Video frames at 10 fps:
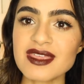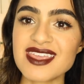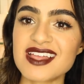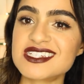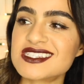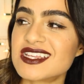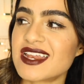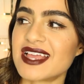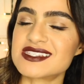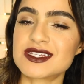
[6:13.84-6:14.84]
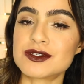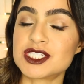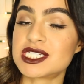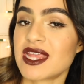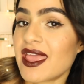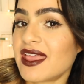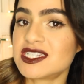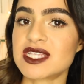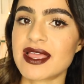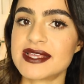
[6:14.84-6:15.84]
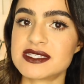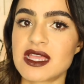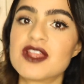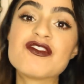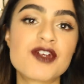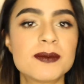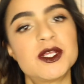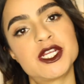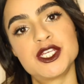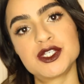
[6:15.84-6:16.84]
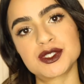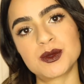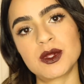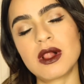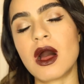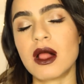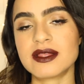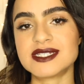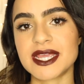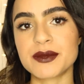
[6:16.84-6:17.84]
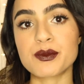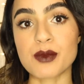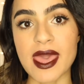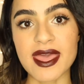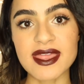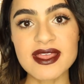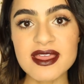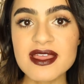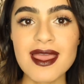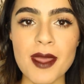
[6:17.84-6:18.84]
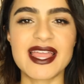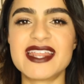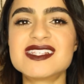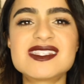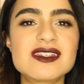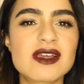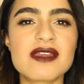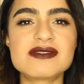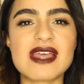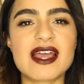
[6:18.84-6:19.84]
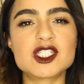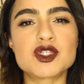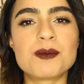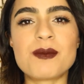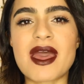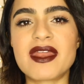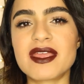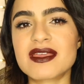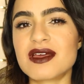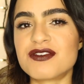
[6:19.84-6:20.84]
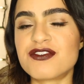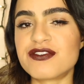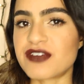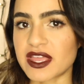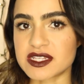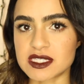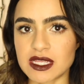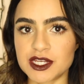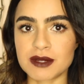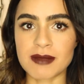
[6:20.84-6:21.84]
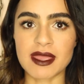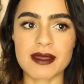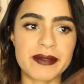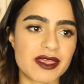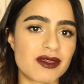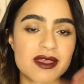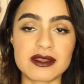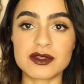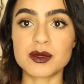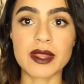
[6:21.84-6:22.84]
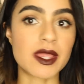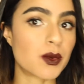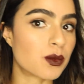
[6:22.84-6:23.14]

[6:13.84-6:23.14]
yeah, just a nice little change, like I said, from your usual holiday red. And it still gives that dramatic effect in your makeup. Like you can do like a